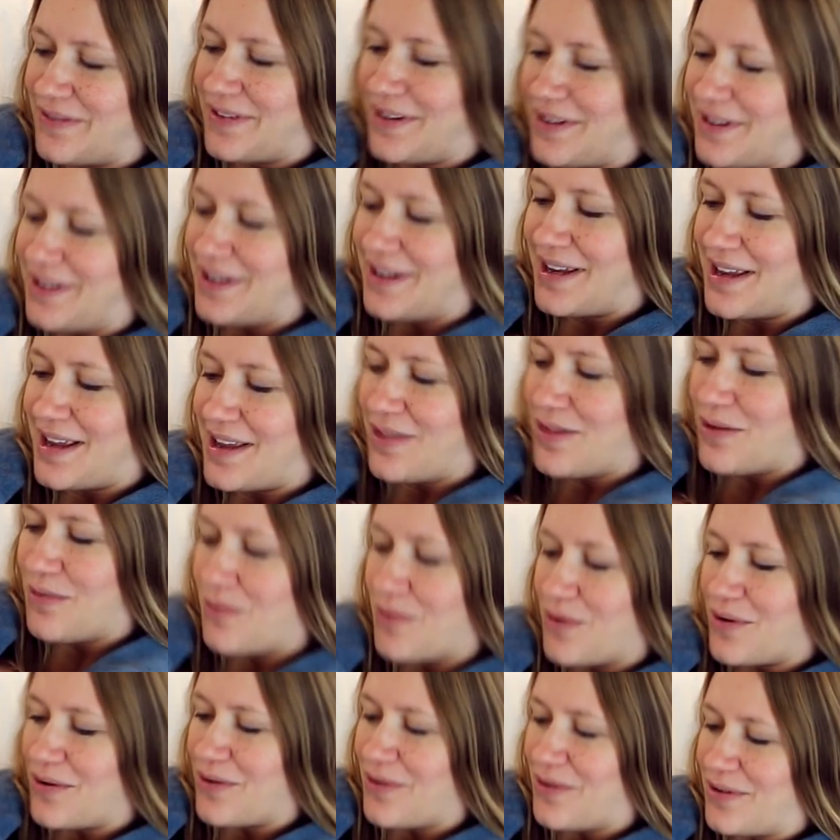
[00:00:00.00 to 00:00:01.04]
feeling in the
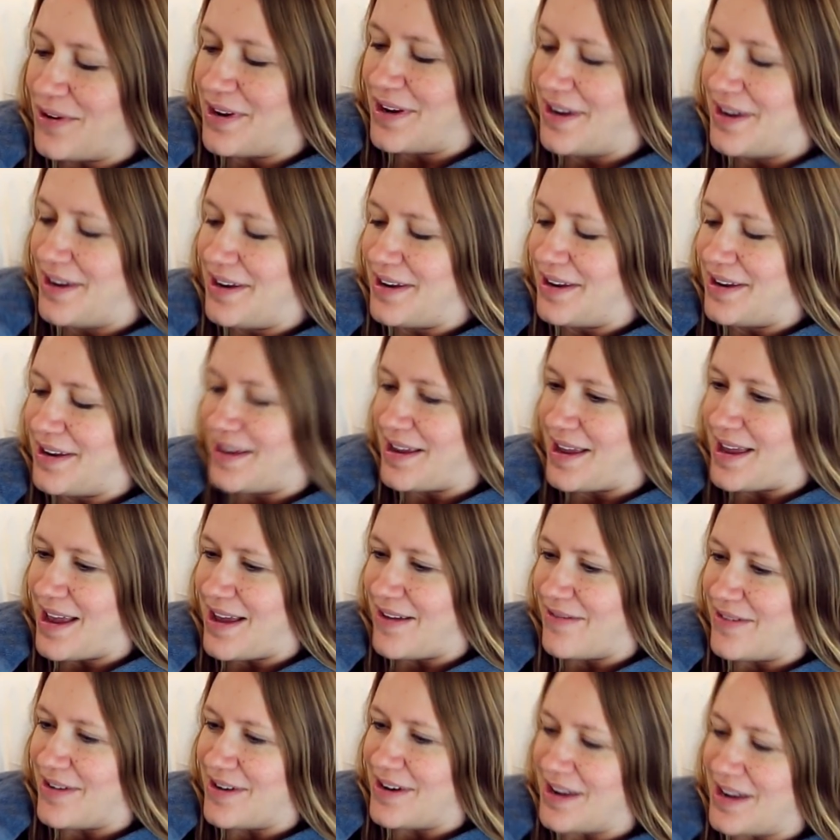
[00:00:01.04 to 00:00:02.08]
world,
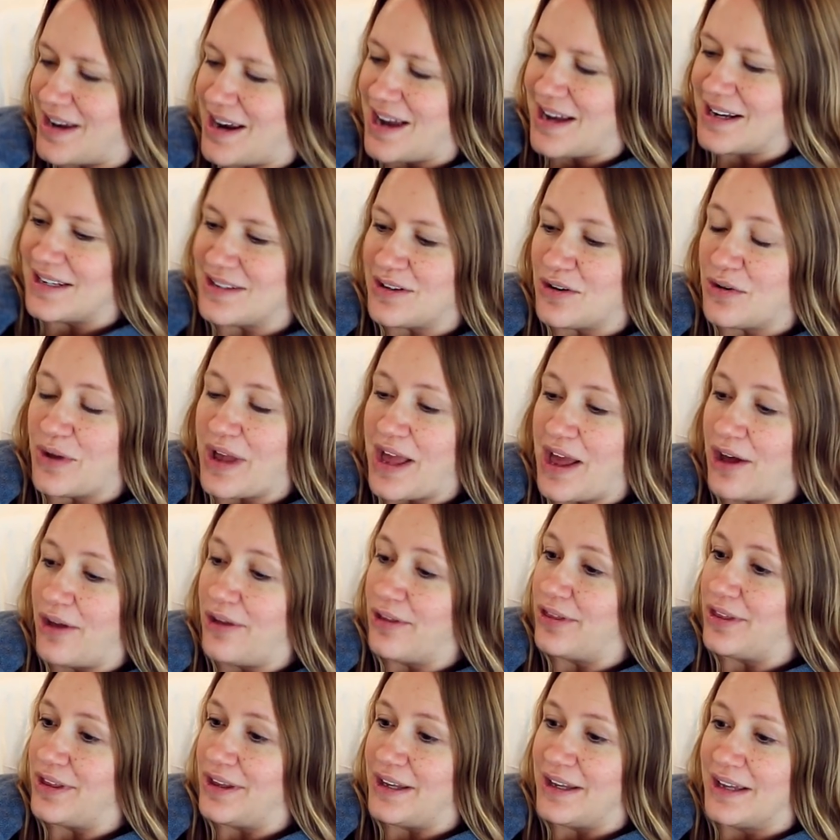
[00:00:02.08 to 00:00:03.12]
having a nice little
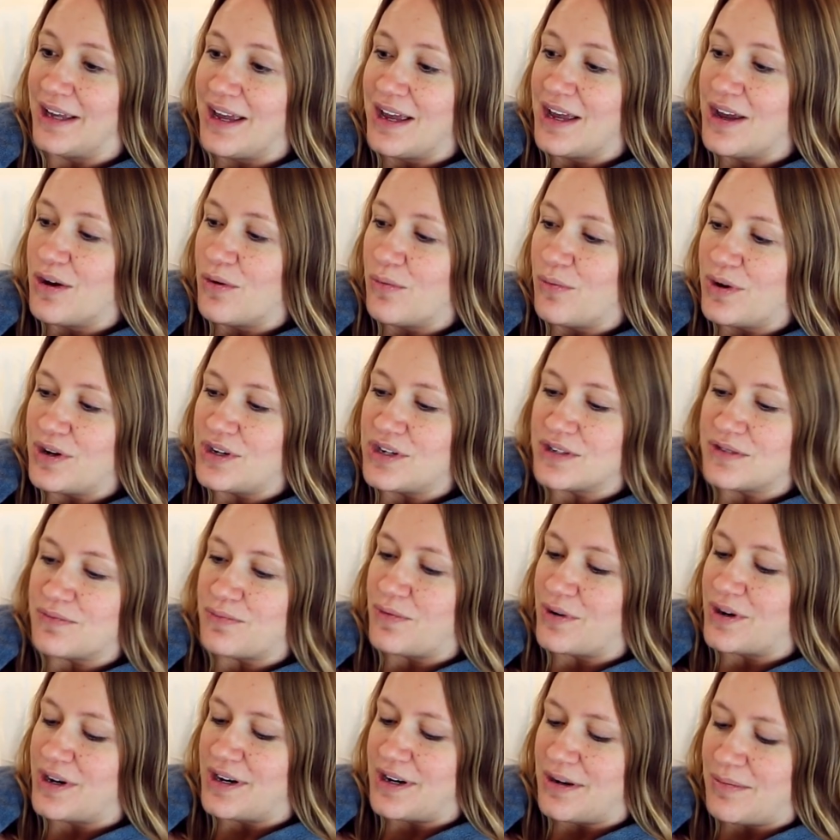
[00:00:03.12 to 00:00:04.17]
healthy. We just
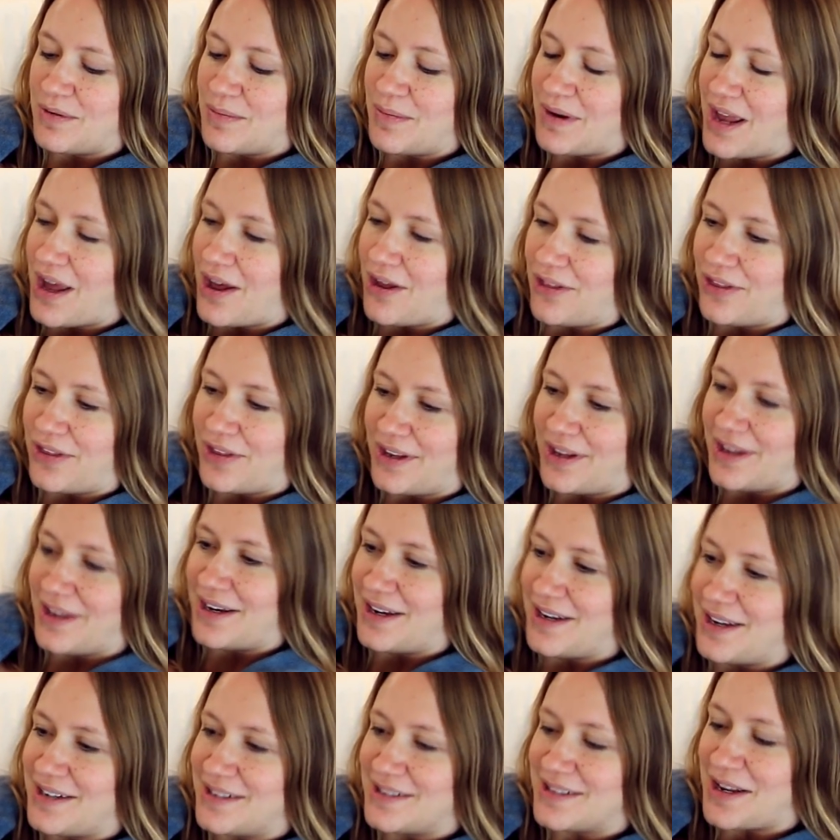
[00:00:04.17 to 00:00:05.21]
wanted him to be healthy, and
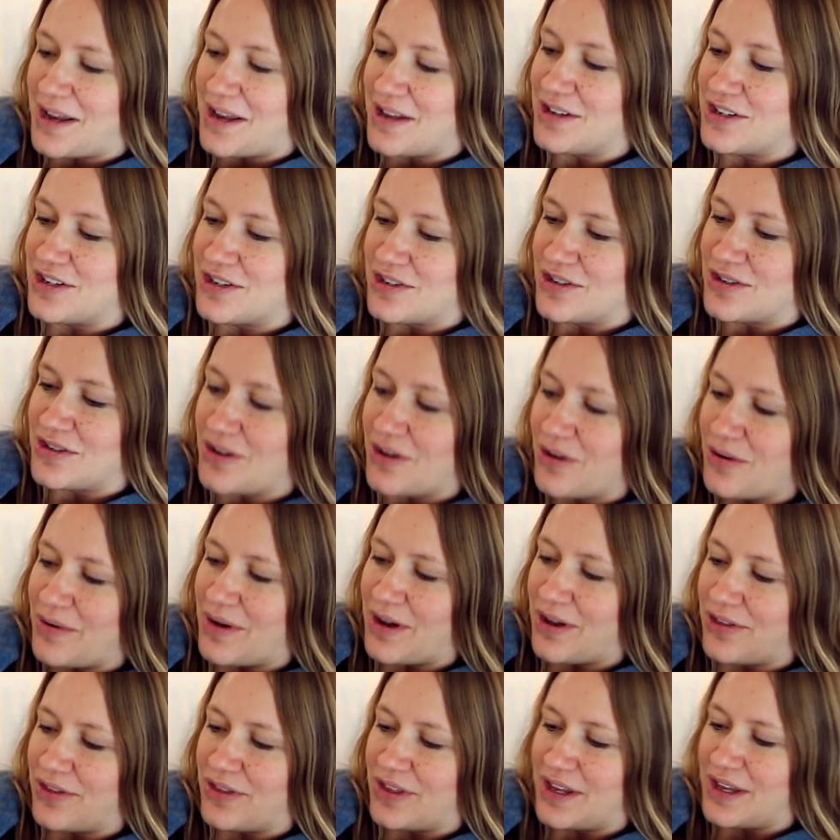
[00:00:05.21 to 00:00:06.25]
he's so
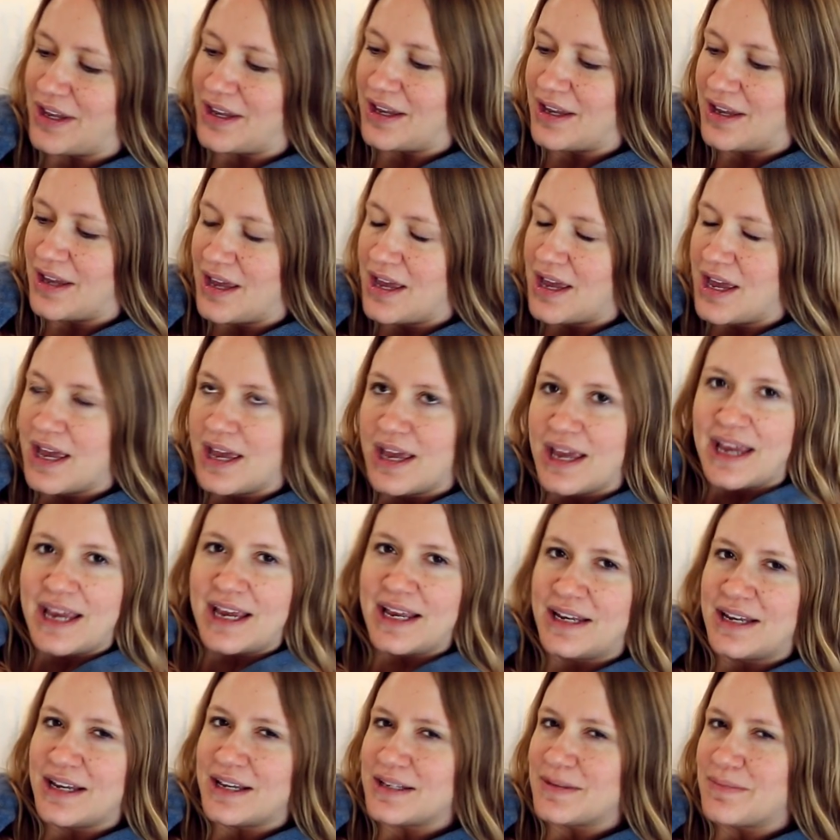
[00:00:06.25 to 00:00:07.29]
healthy. So far, he's been healthy.
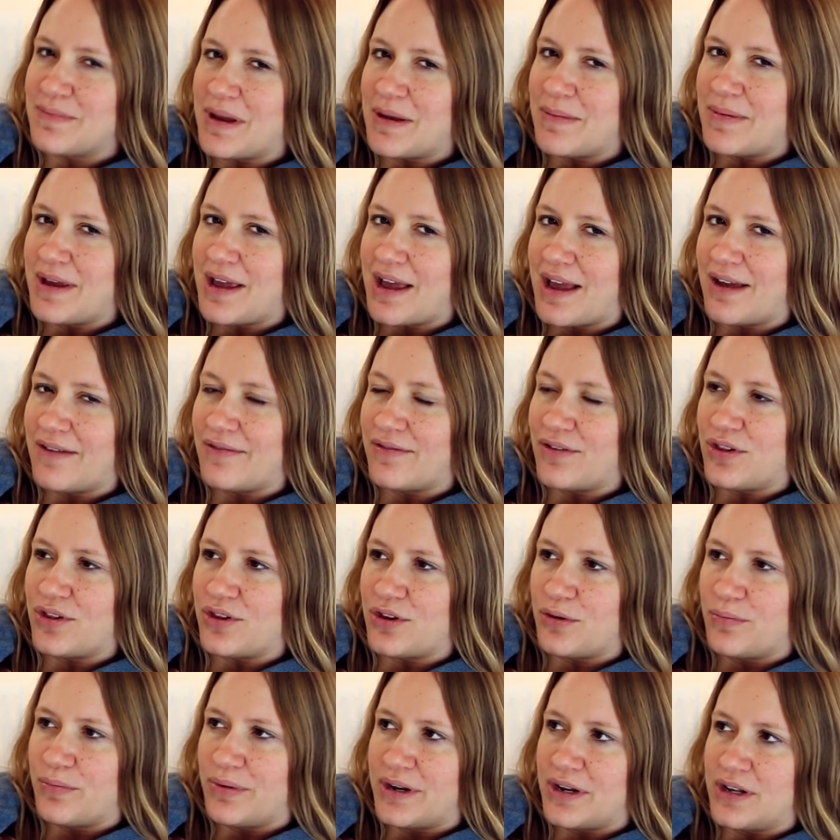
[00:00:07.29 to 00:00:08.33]
He does maybe have a
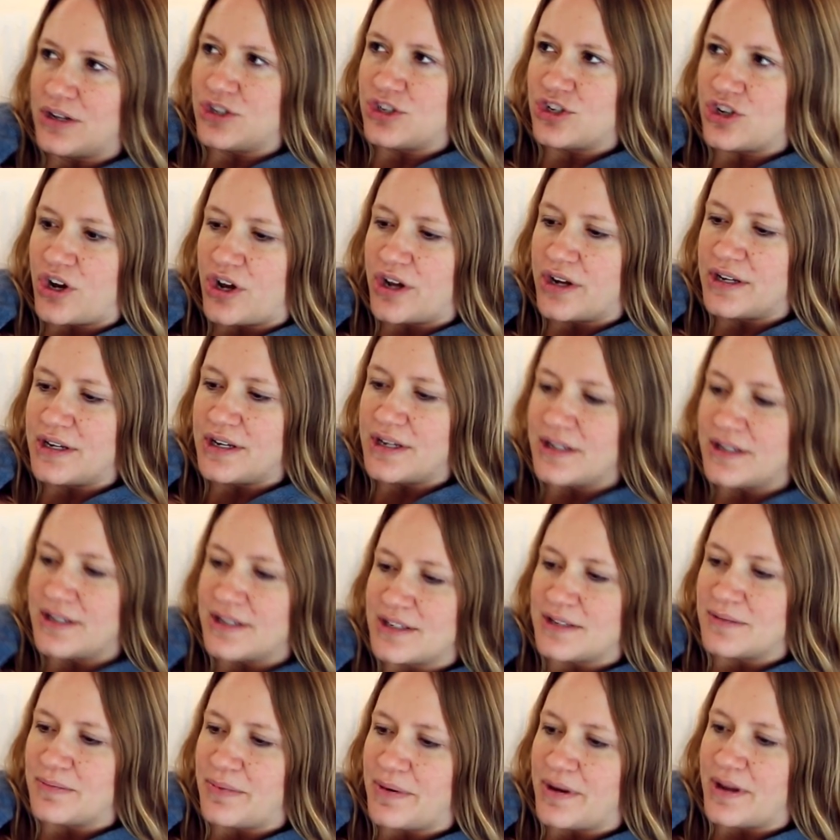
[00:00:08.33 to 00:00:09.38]
little bit of
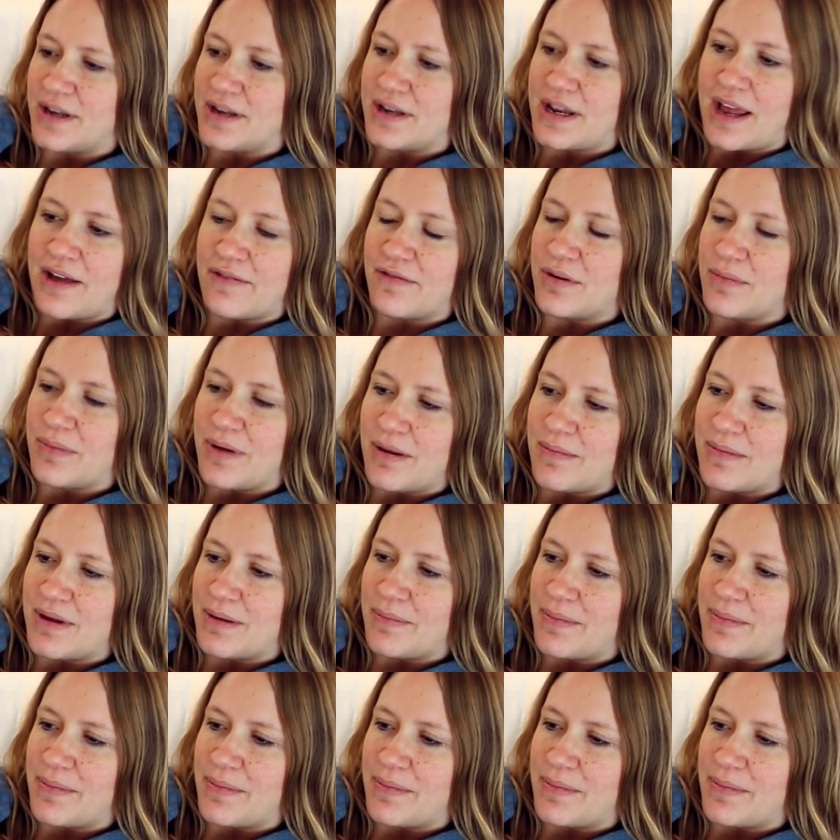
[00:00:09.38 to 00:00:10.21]
jaundice, but every baby